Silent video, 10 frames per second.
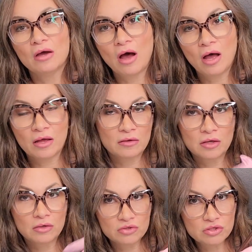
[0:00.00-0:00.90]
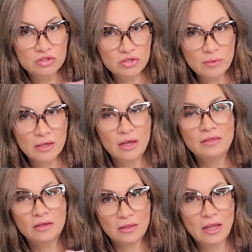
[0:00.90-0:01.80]
just do it
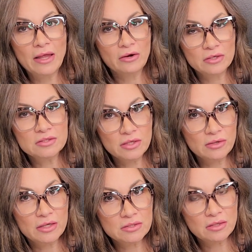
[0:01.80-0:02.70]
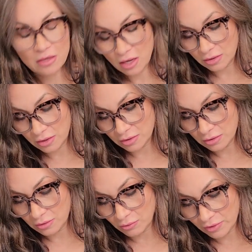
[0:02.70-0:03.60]
and then layer until you get to the color
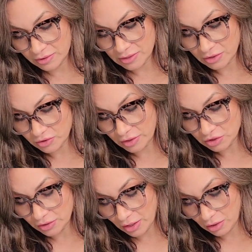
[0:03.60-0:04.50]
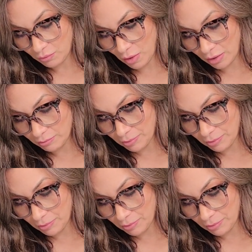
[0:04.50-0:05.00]
or the saturation that you want.